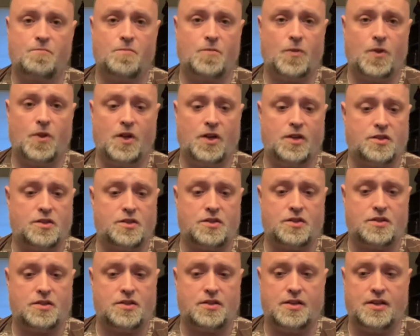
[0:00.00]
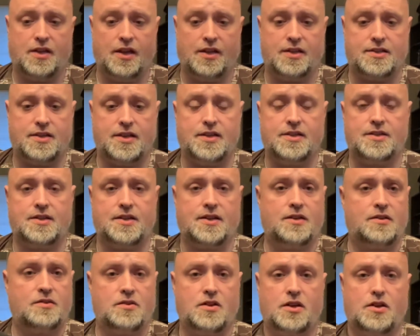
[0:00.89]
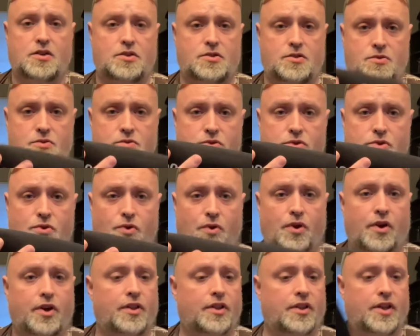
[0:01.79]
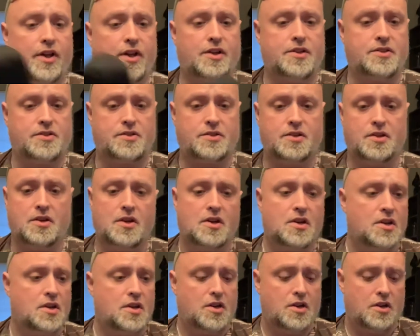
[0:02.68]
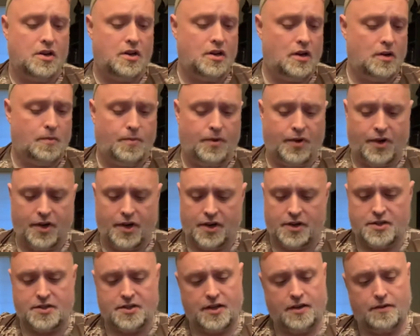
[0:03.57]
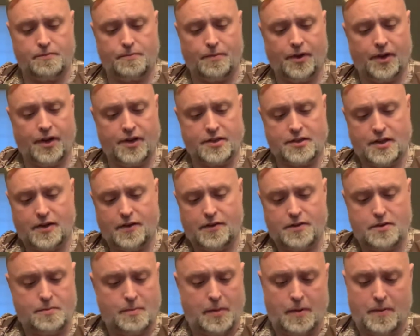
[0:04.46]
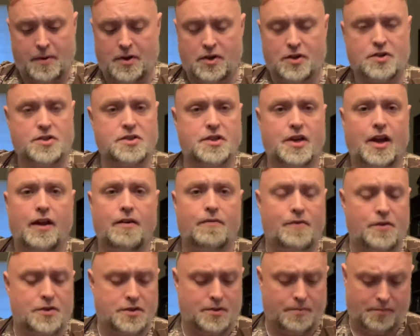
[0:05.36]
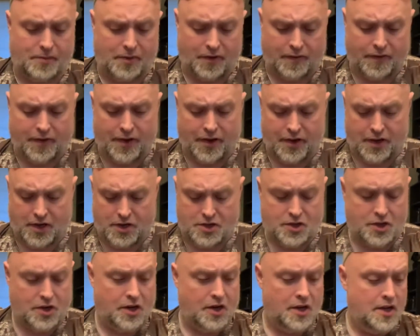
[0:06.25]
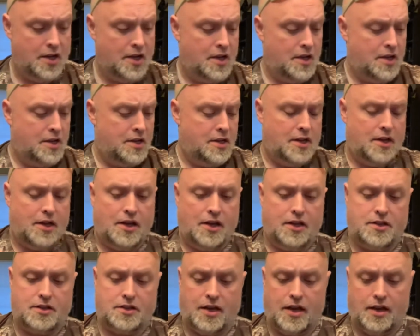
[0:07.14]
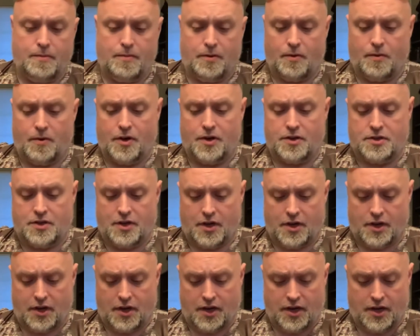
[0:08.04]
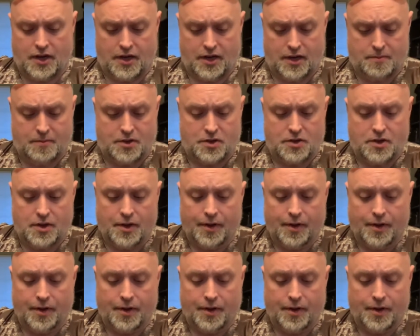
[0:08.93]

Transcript: it's easy. You just store it in this, put it in a safe place, obviously maybe in your safe or something of that nature, and just keep it where it's not going to get damaged.